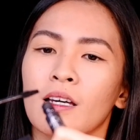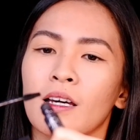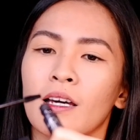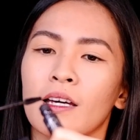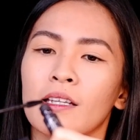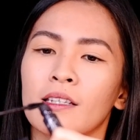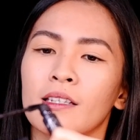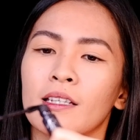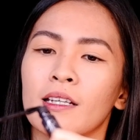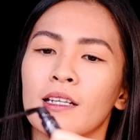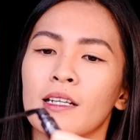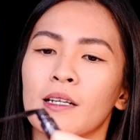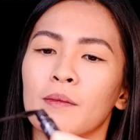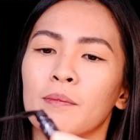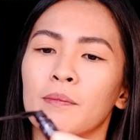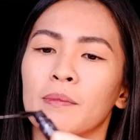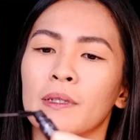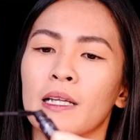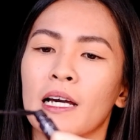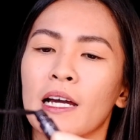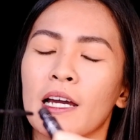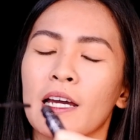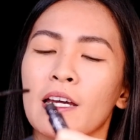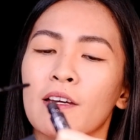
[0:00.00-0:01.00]
And then
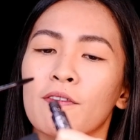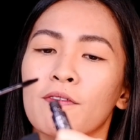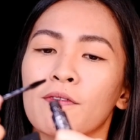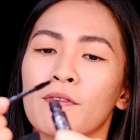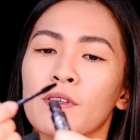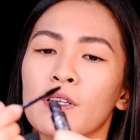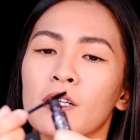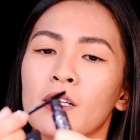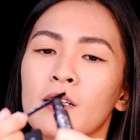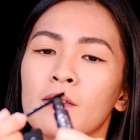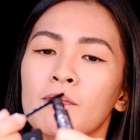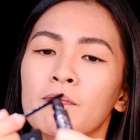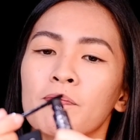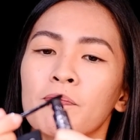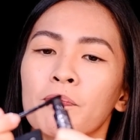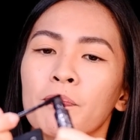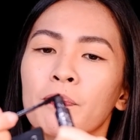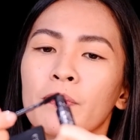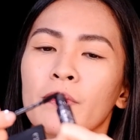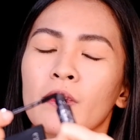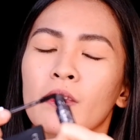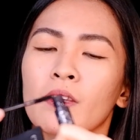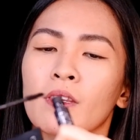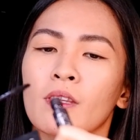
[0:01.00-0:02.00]
apply from
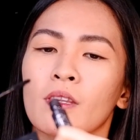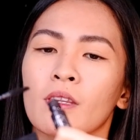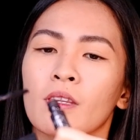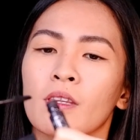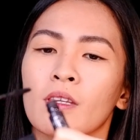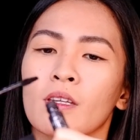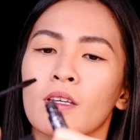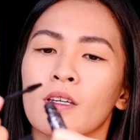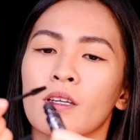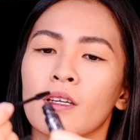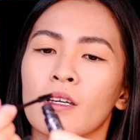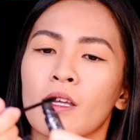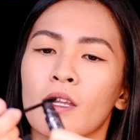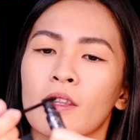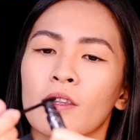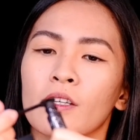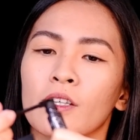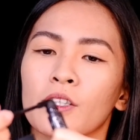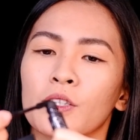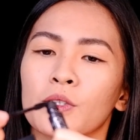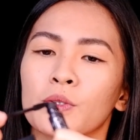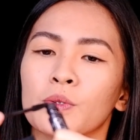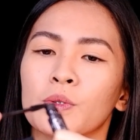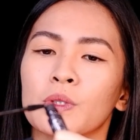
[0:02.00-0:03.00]

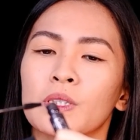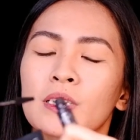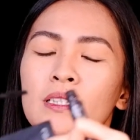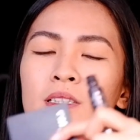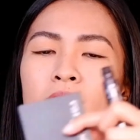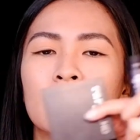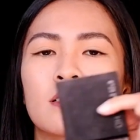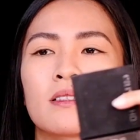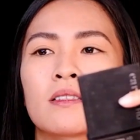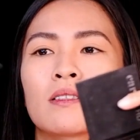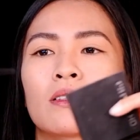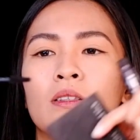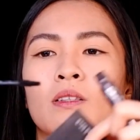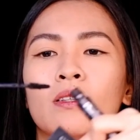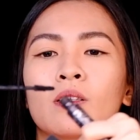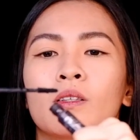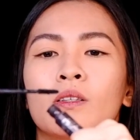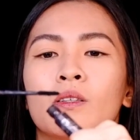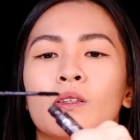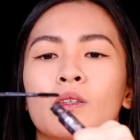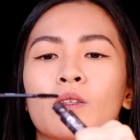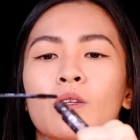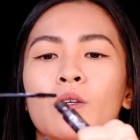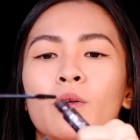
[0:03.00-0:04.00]
the roots
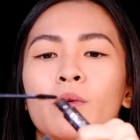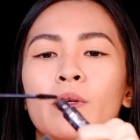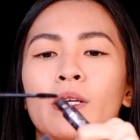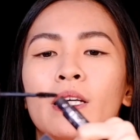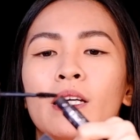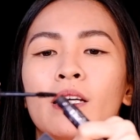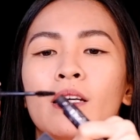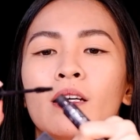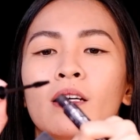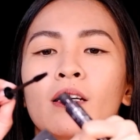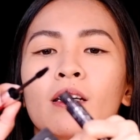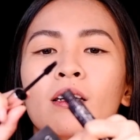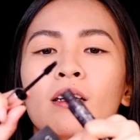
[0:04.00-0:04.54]
going